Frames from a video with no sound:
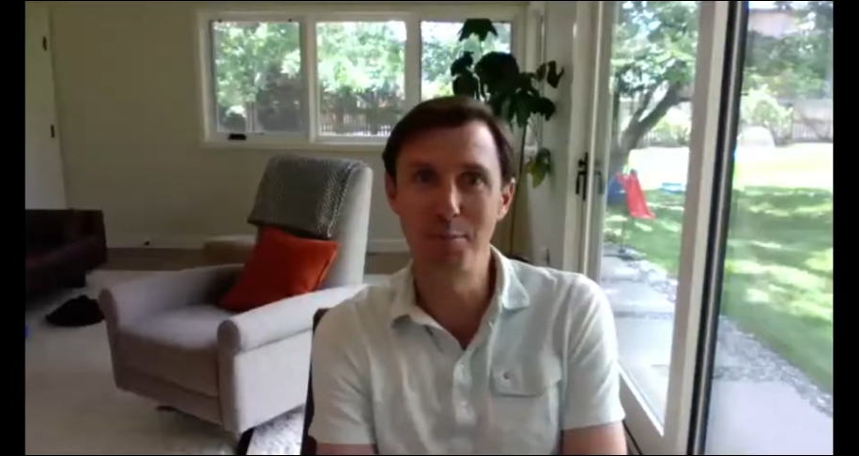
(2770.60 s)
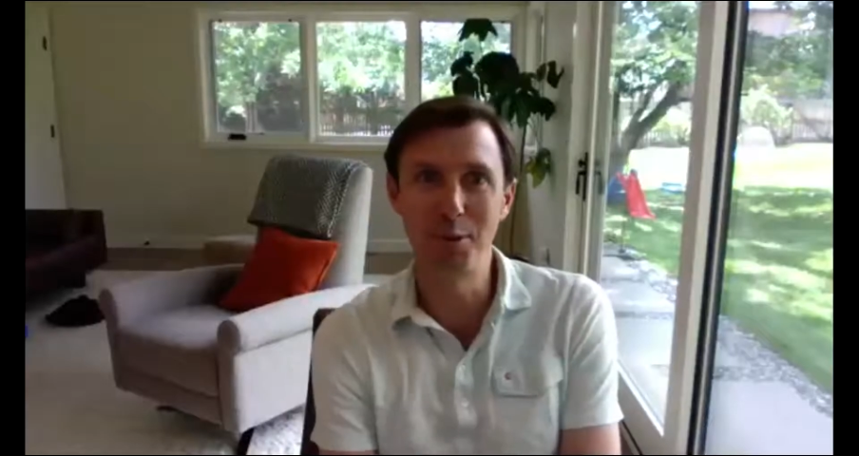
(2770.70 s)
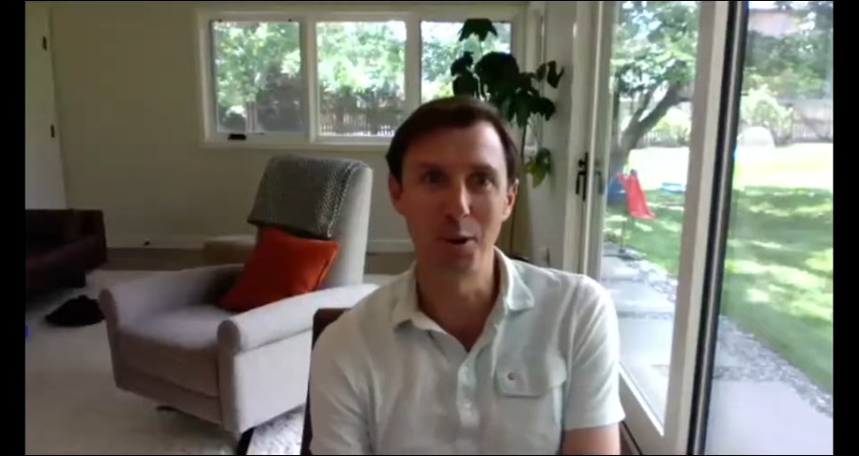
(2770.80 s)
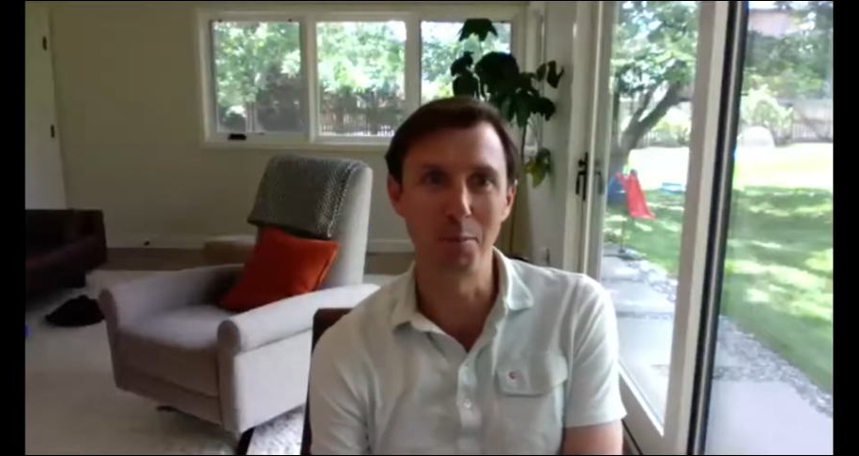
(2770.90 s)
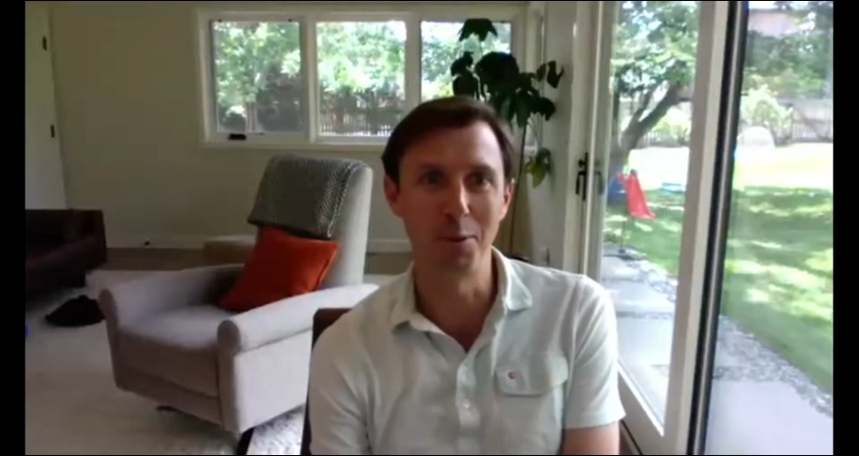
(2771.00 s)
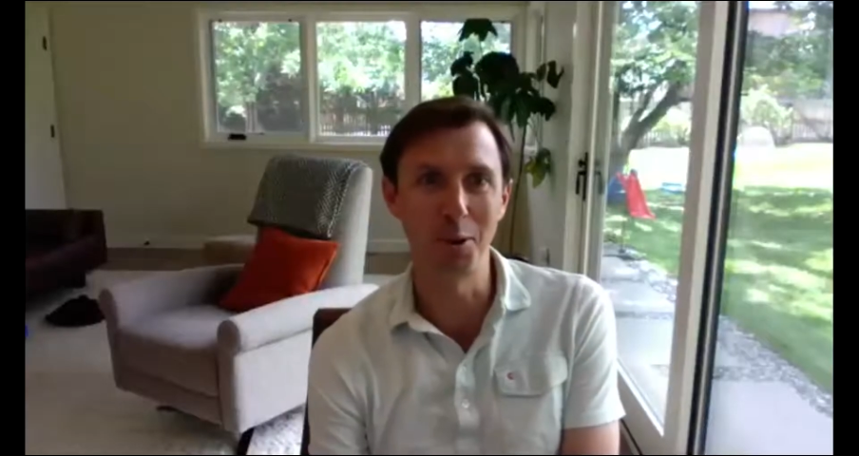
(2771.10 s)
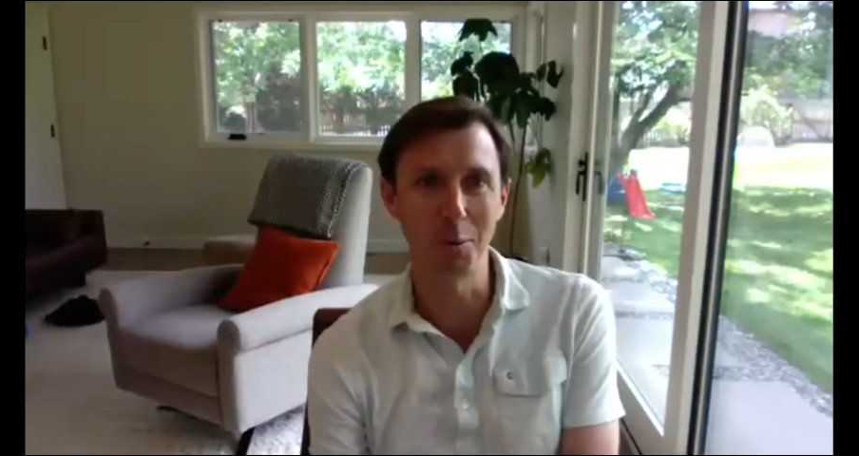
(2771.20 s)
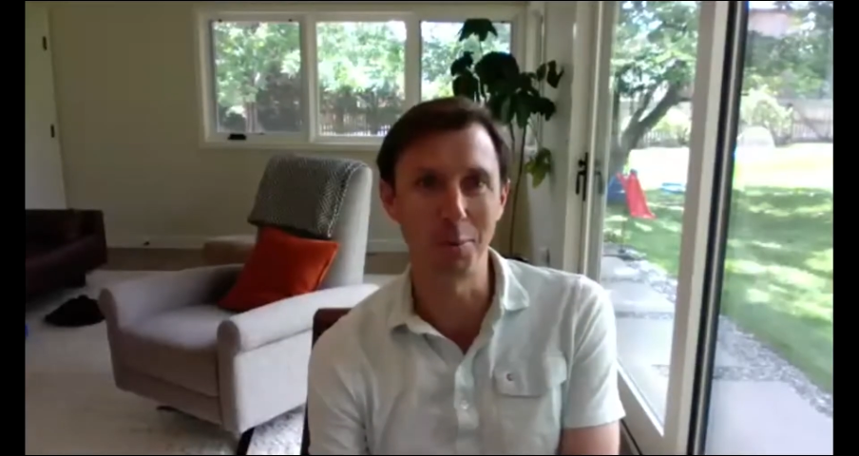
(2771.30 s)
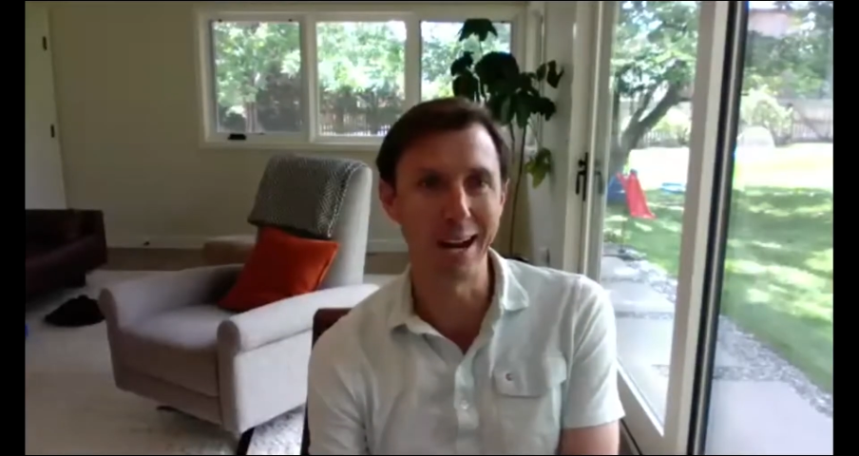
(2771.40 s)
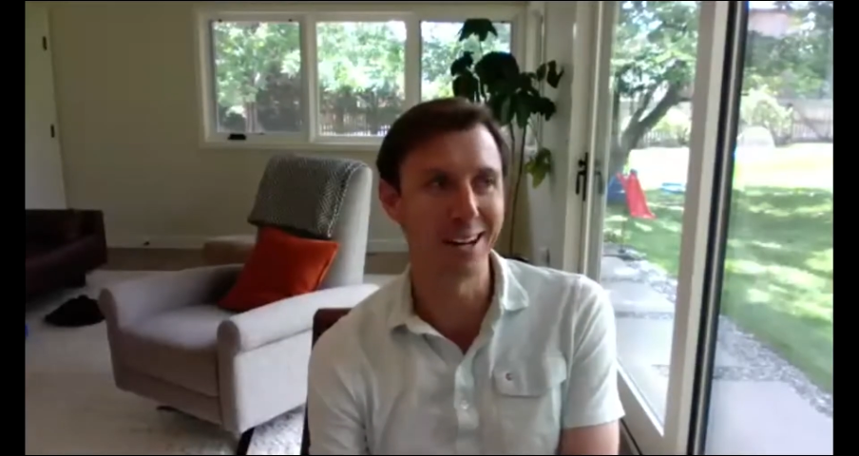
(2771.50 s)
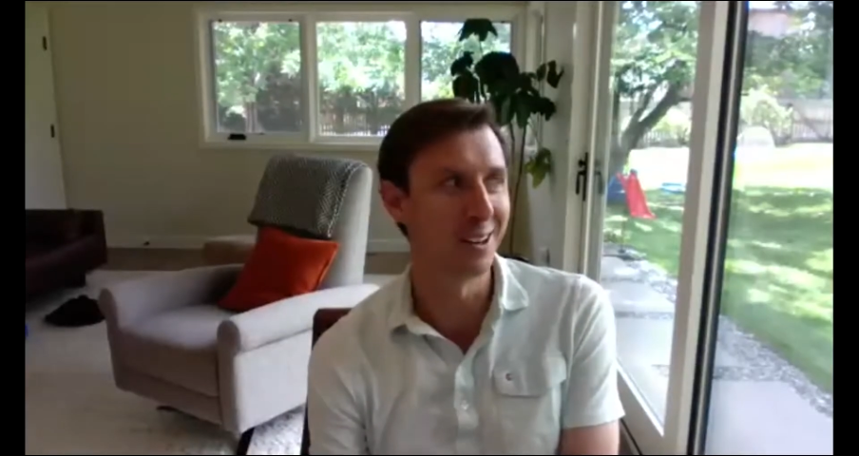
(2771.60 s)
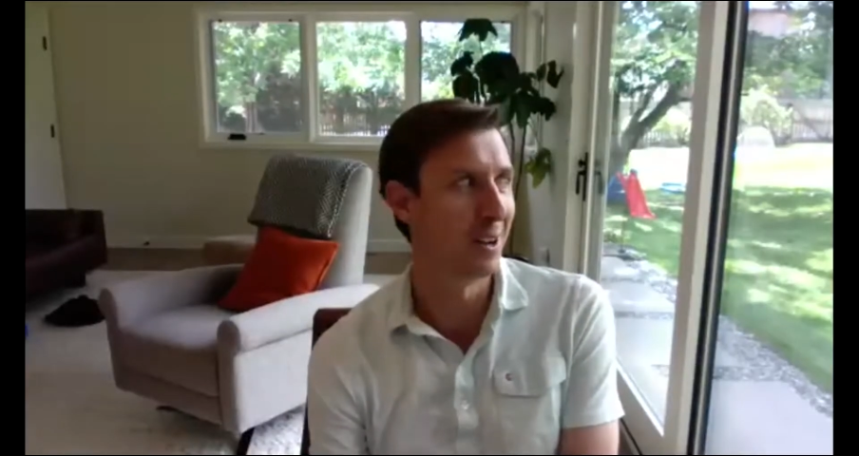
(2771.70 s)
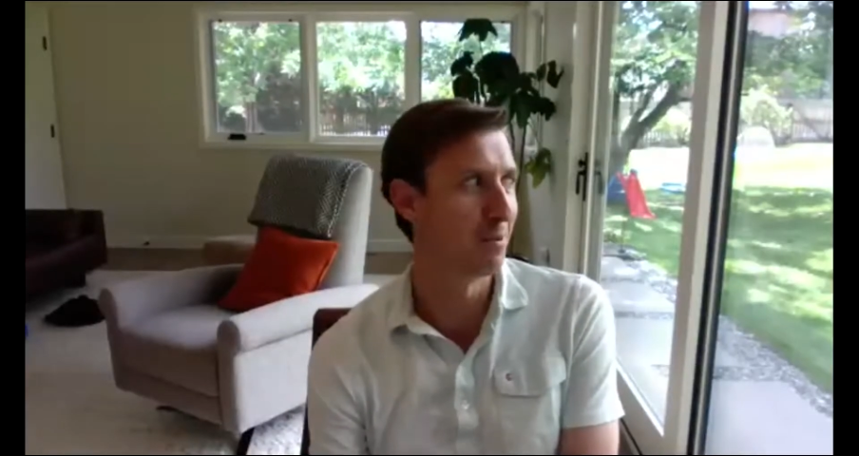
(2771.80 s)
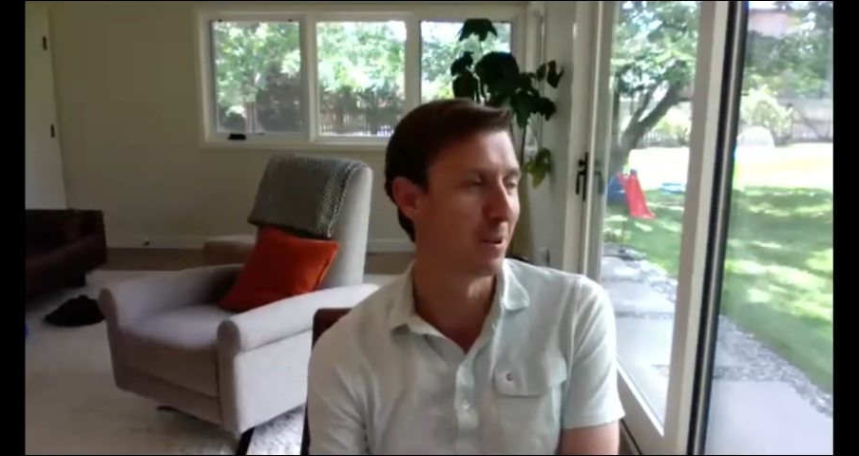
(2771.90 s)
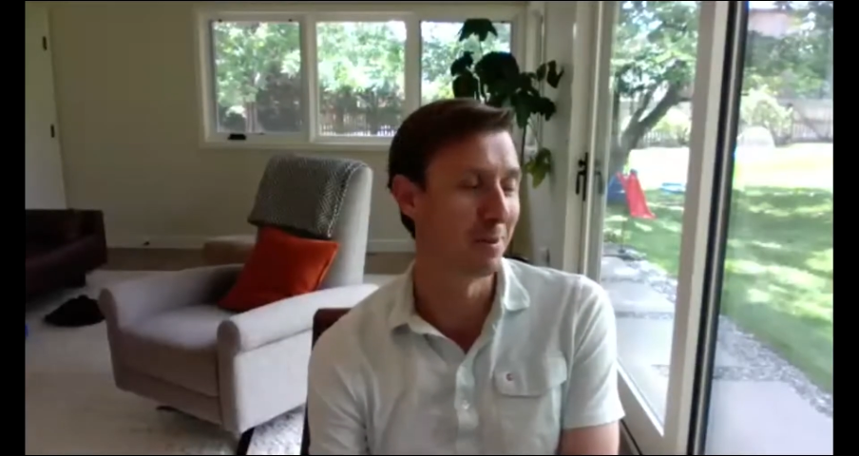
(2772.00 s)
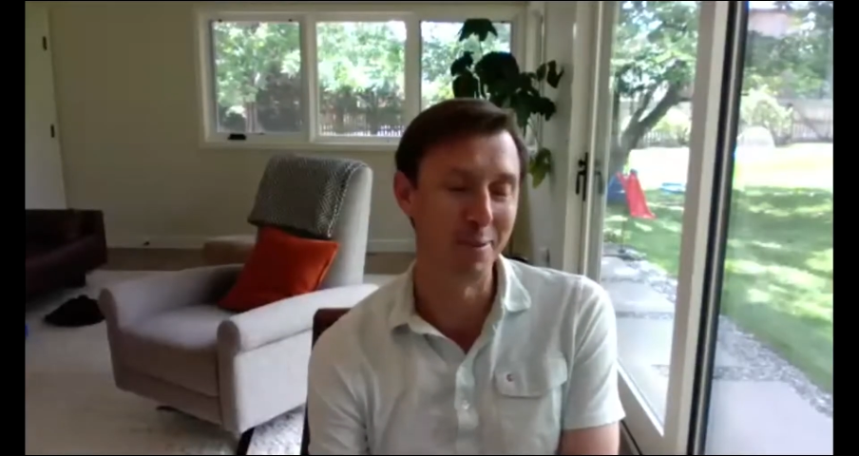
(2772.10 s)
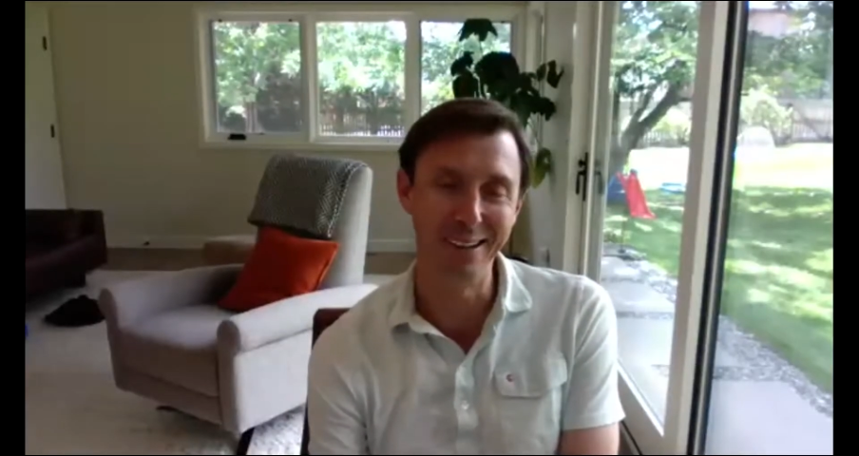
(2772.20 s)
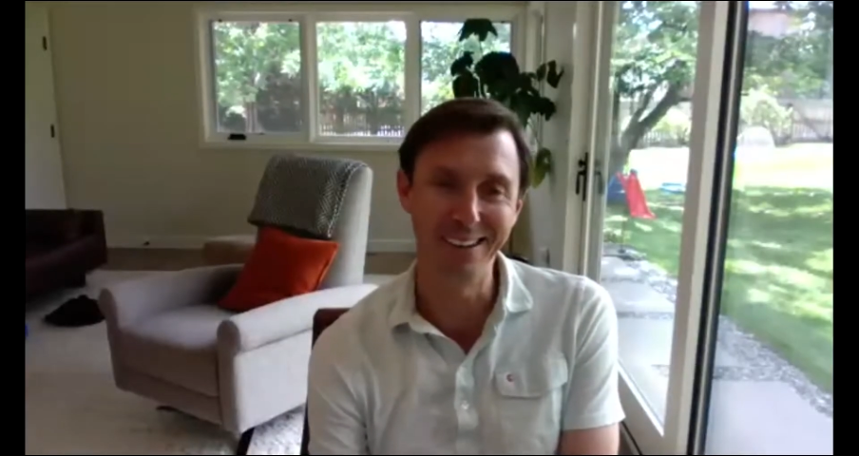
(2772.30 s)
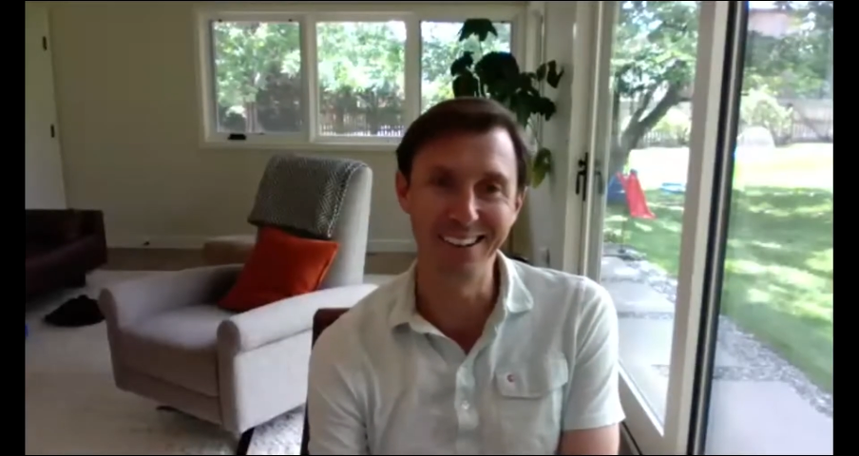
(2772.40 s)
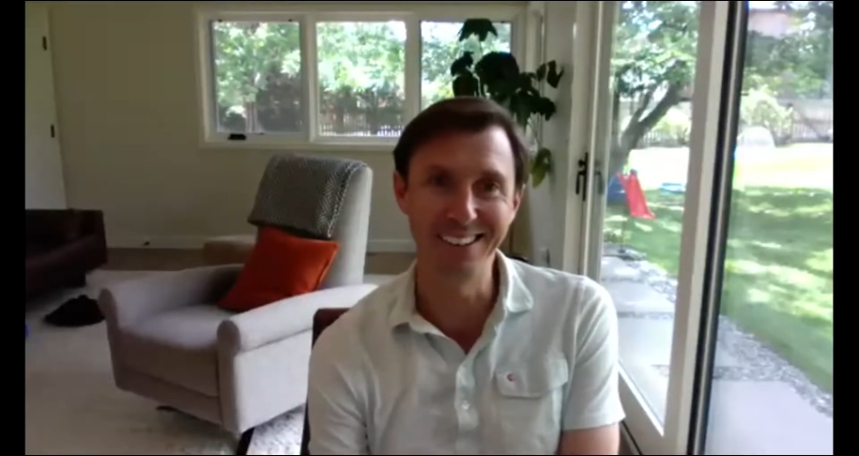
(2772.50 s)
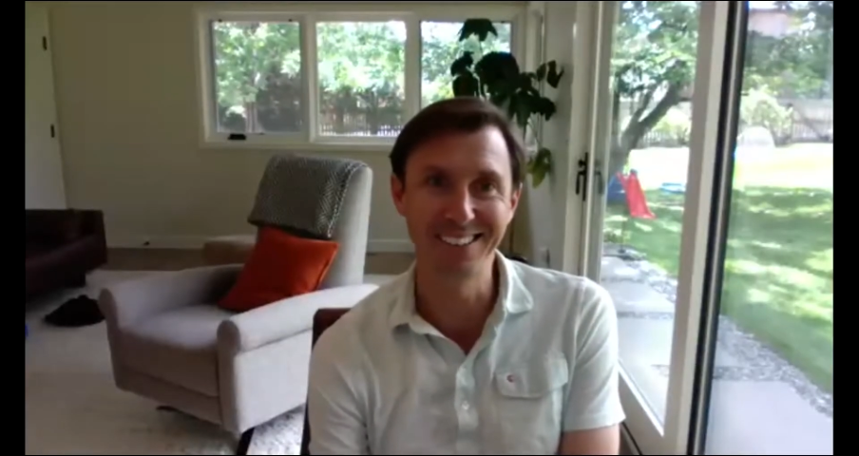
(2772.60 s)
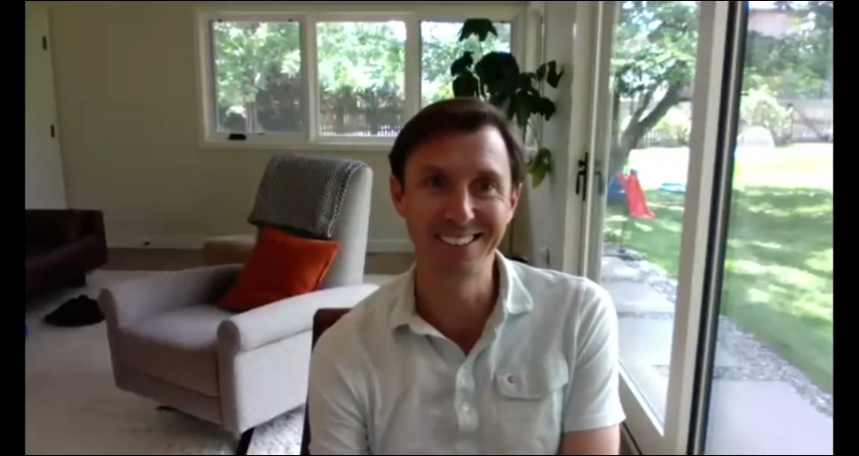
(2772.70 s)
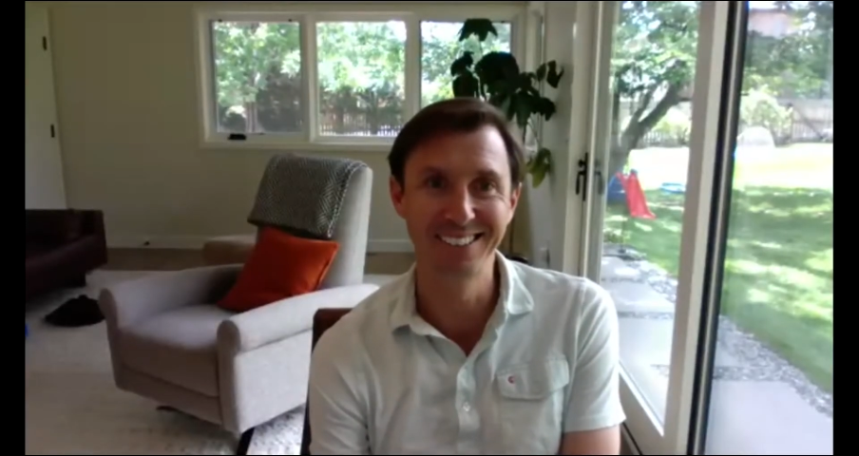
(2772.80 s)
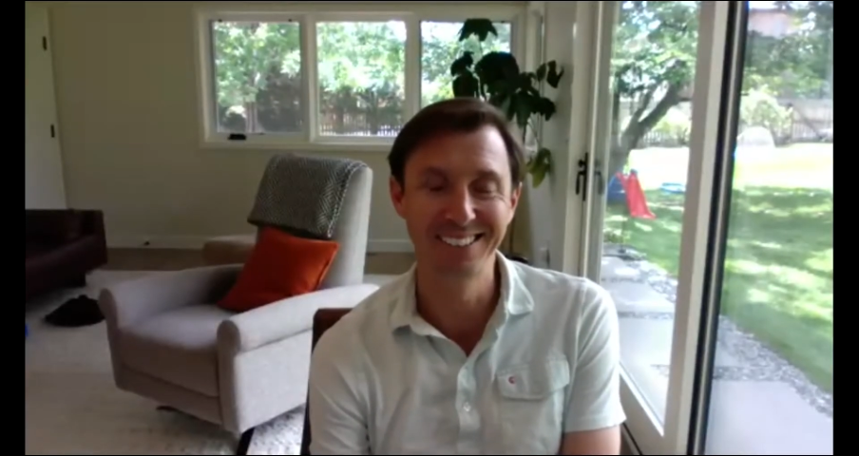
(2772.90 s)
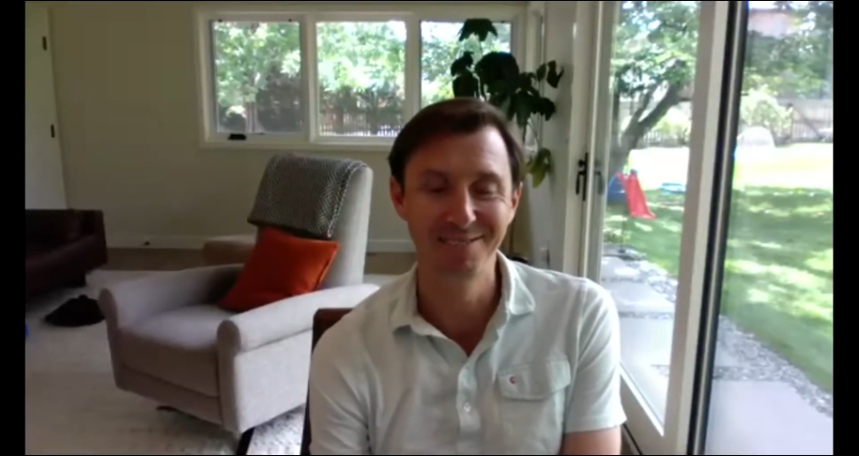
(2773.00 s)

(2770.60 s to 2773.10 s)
dirt bag climber, but he's